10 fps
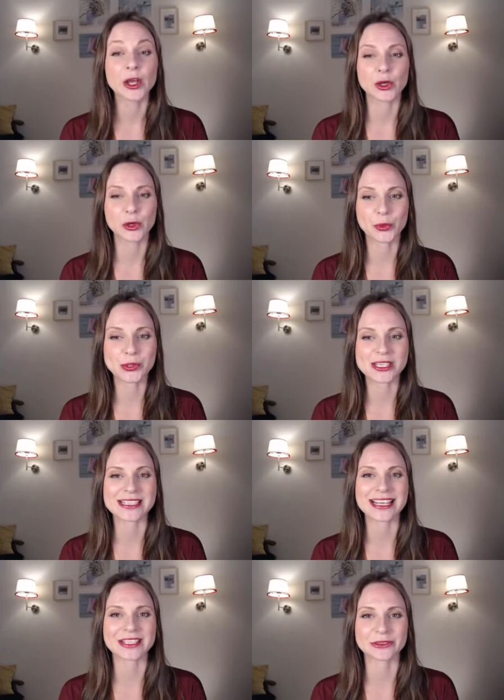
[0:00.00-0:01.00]
coaches
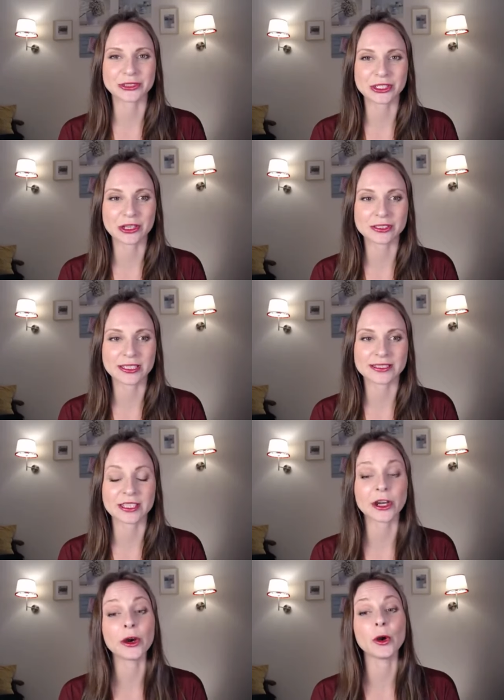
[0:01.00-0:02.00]
and consultants
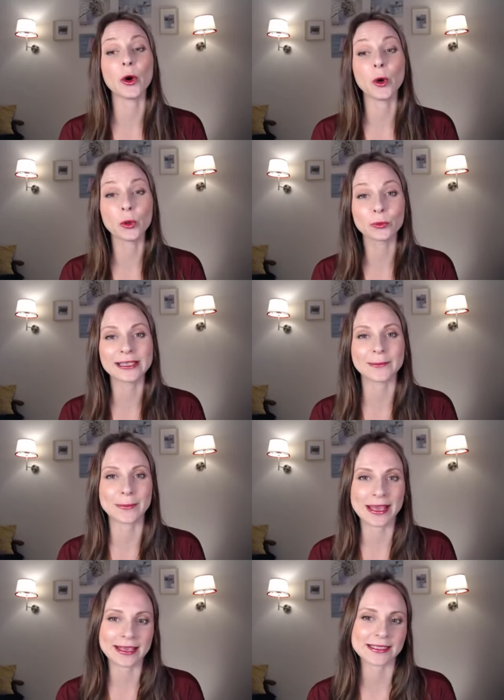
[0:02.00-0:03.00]
that are already
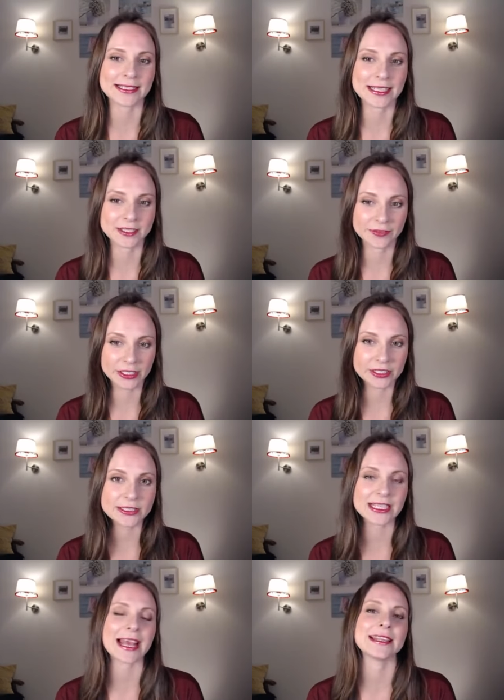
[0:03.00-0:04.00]
making 6
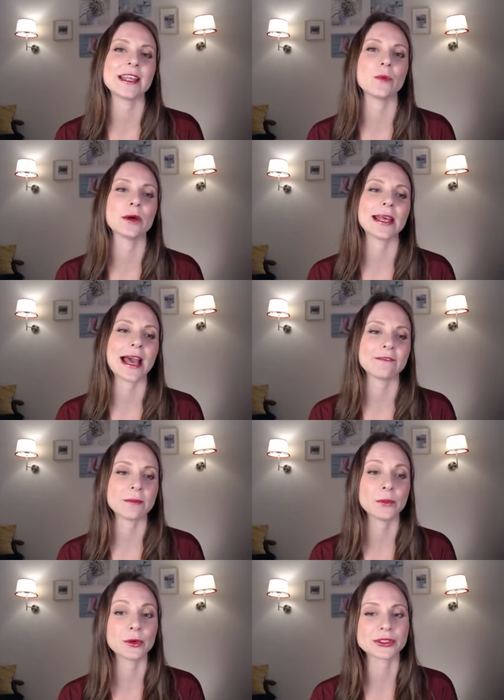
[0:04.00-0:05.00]
figures and they want to have a
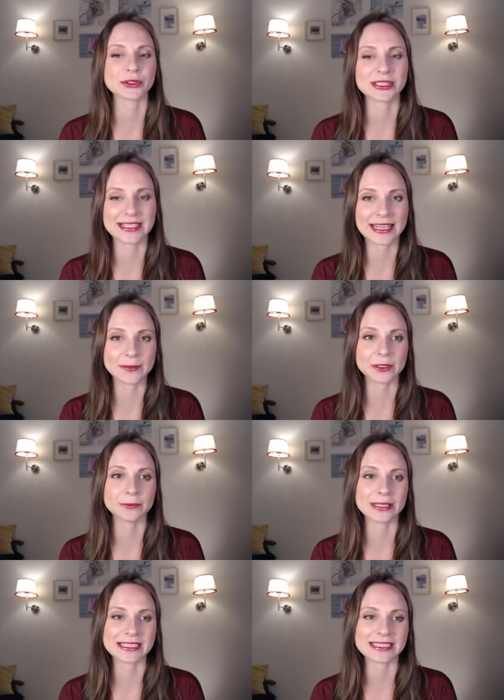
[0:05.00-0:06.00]
more sustainable
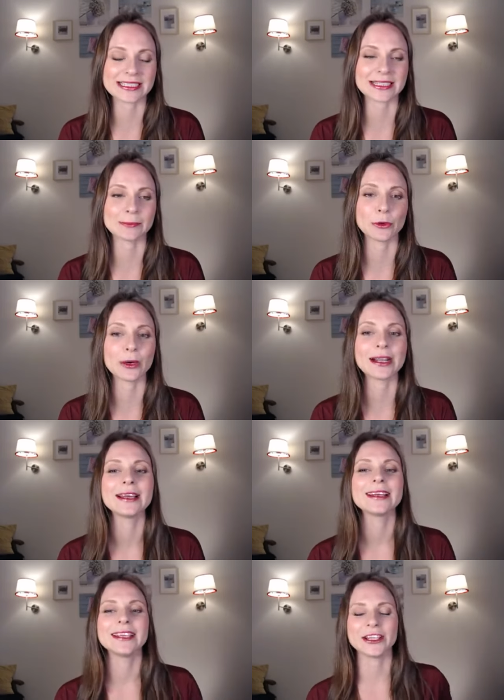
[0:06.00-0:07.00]
business and more,
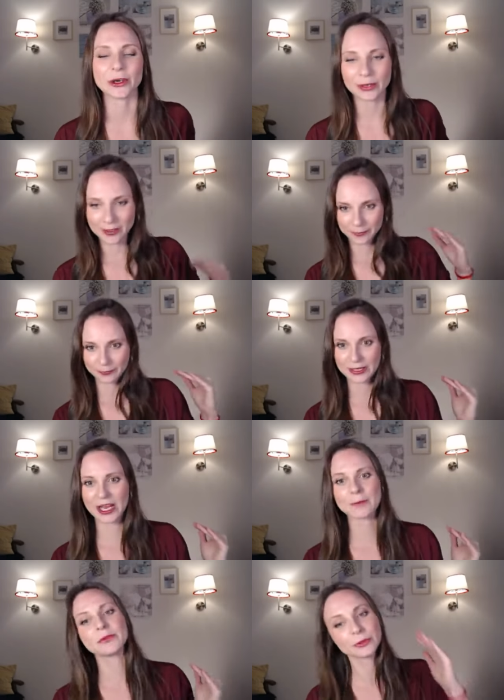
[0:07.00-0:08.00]

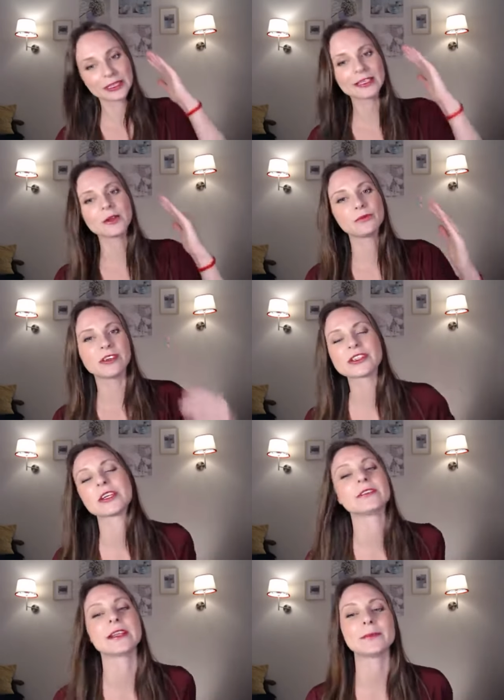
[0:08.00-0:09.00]
become really the
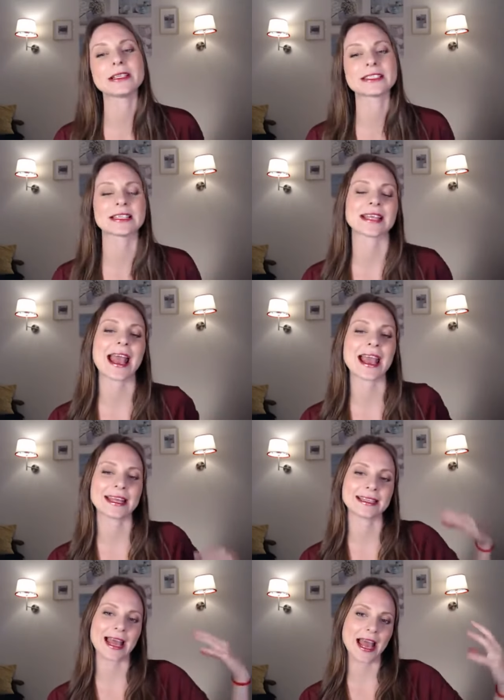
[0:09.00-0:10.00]
visionary in their business
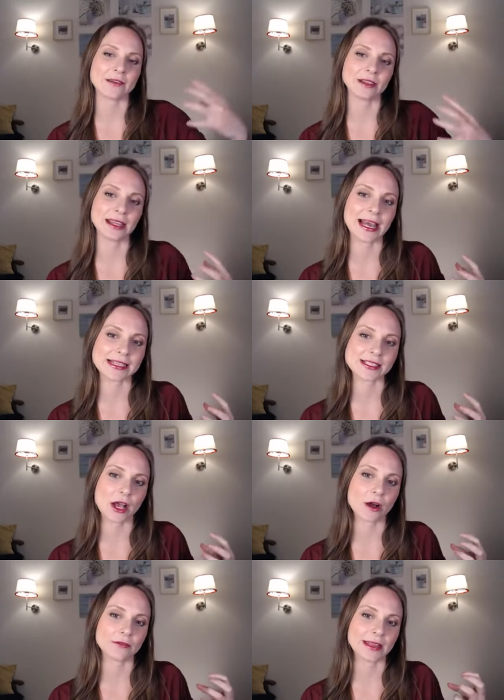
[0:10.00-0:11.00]
and have less
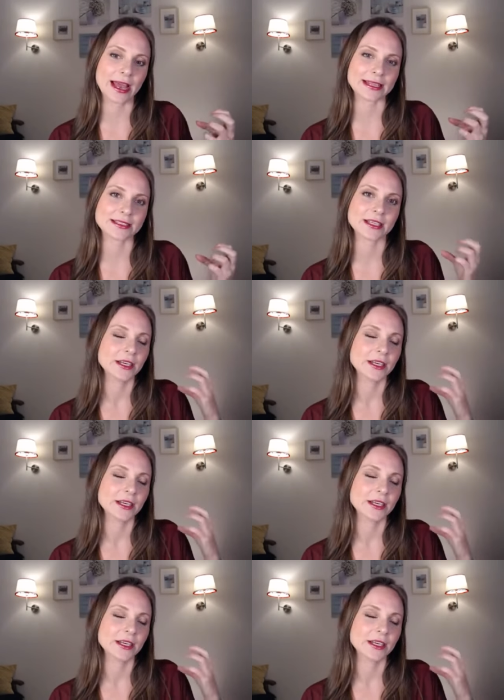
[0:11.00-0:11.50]
of that